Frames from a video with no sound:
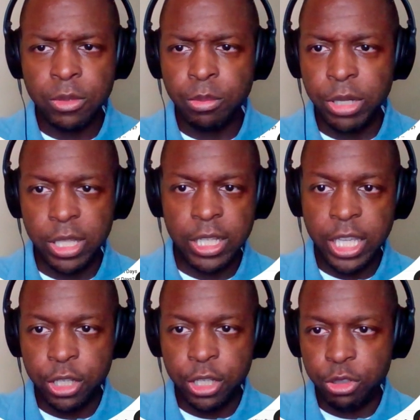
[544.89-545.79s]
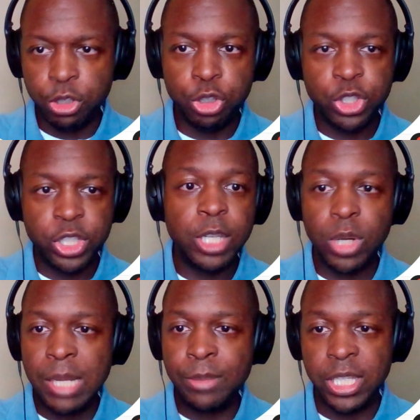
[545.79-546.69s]
but again, you're seeing
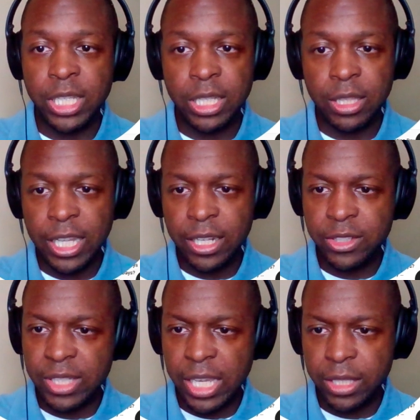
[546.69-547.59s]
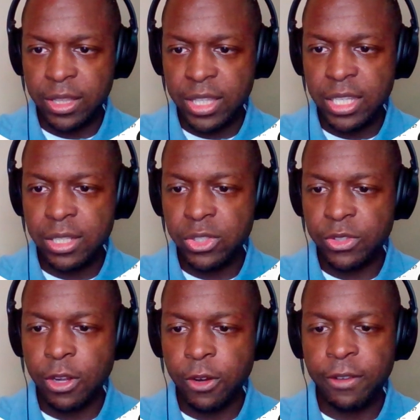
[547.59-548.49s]
what I'm seeing that it's saying that
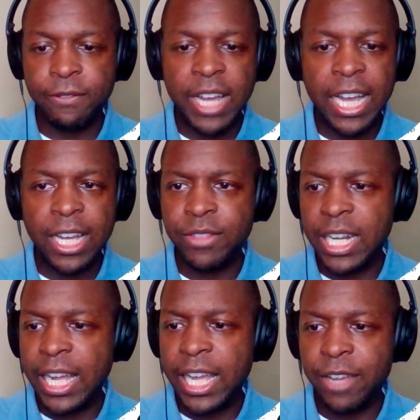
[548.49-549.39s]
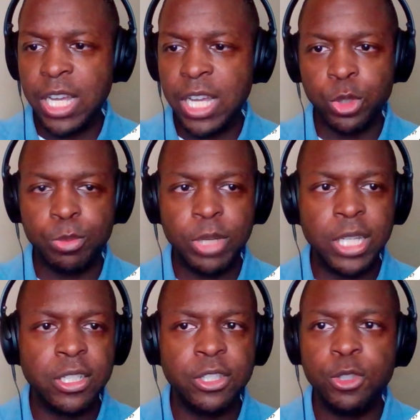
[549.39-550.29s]
these are the five that I have not
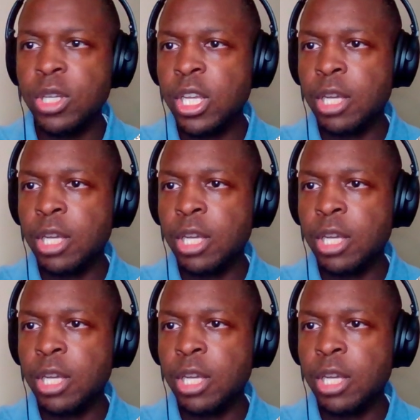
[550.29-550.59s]
responded to,